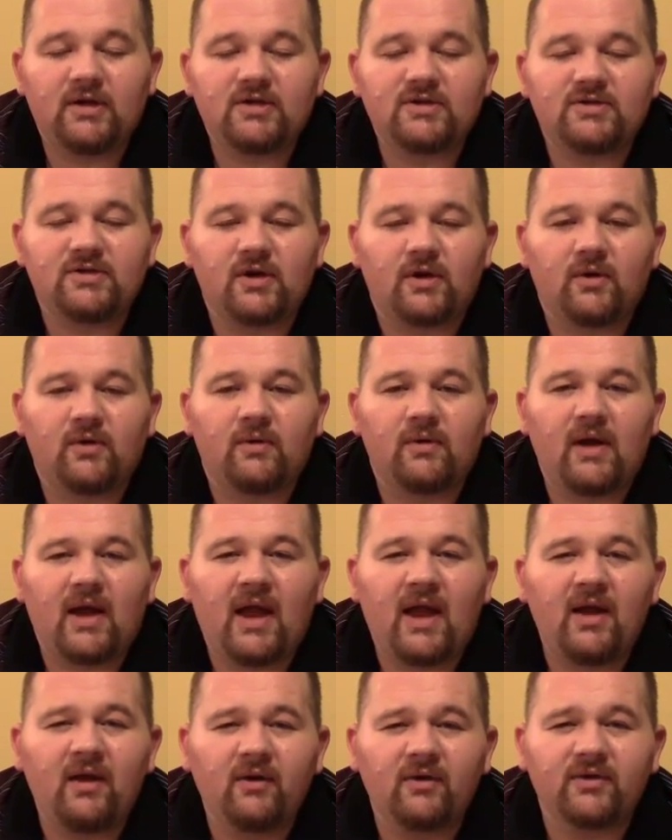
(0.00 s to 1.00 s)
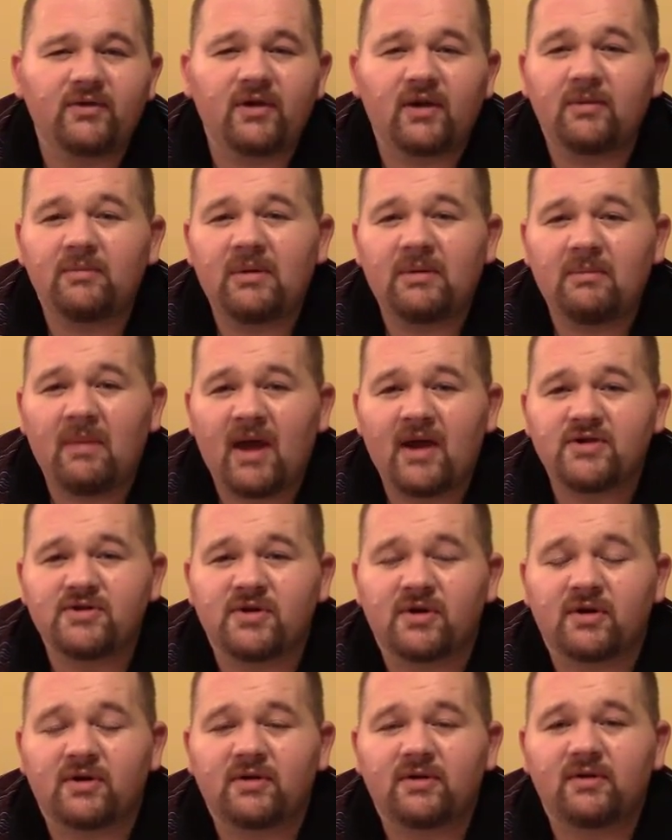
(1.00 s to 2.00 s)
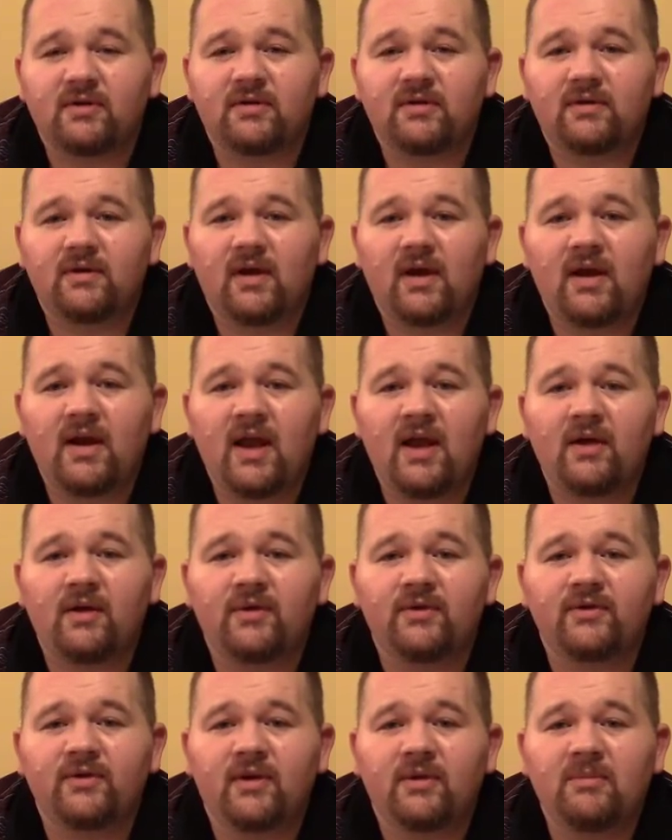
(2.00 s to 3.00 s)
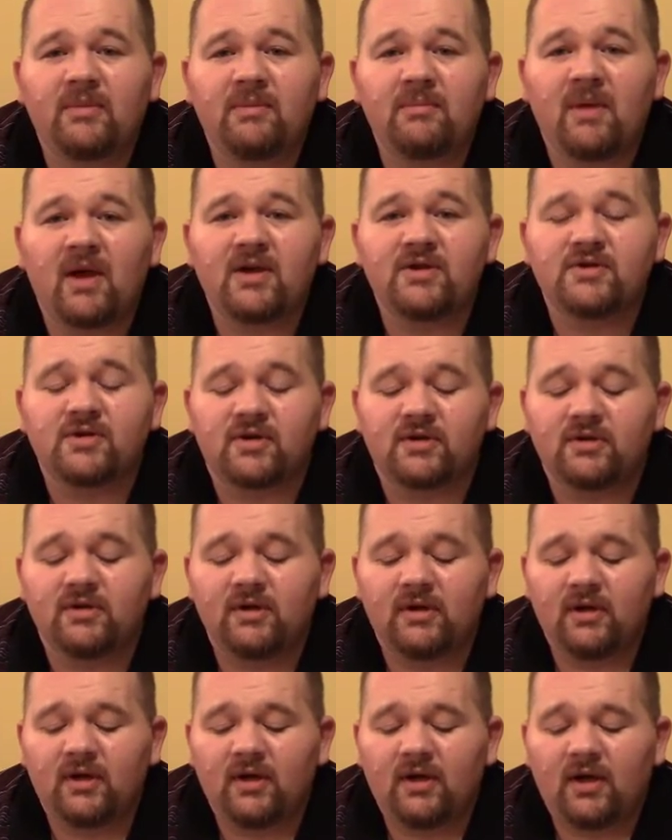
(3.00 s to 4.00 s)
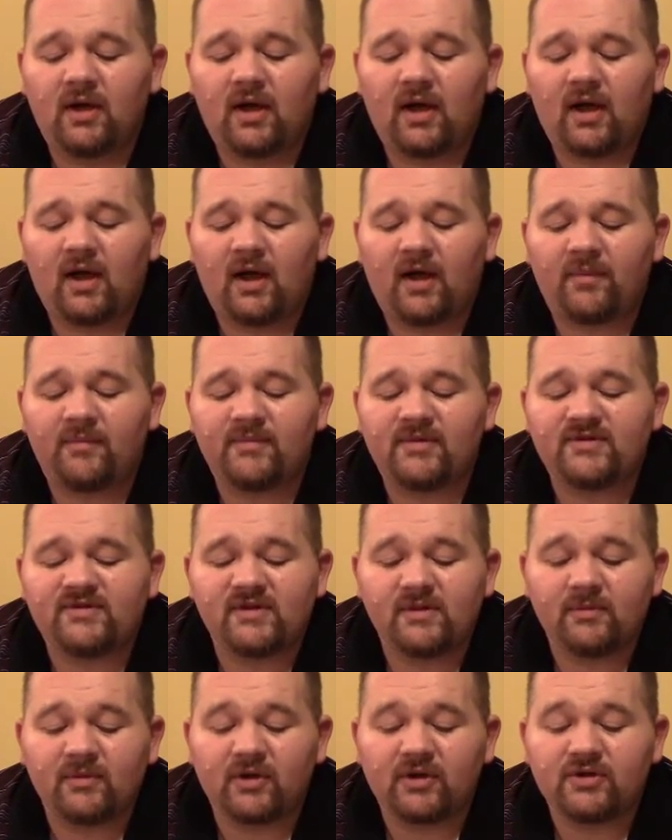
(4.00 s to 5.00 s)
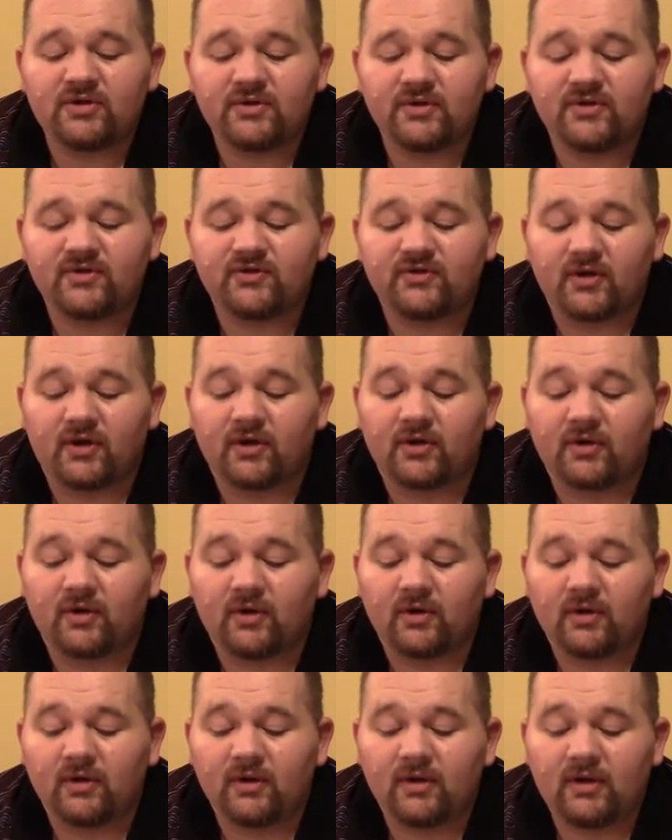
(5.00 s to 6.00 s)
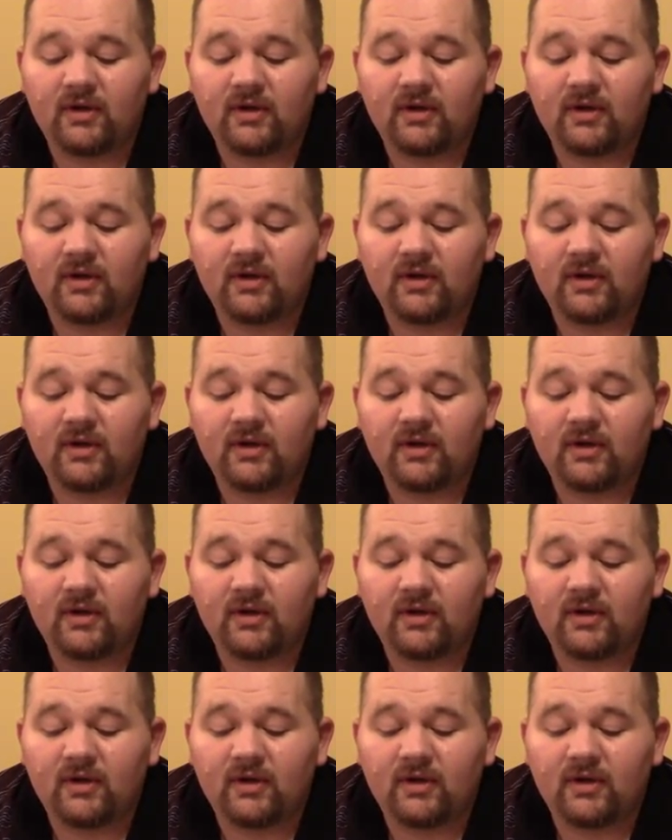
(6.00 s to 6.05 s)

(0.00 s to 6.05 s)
So angles can be measured, and angles can be measured similar to a circle.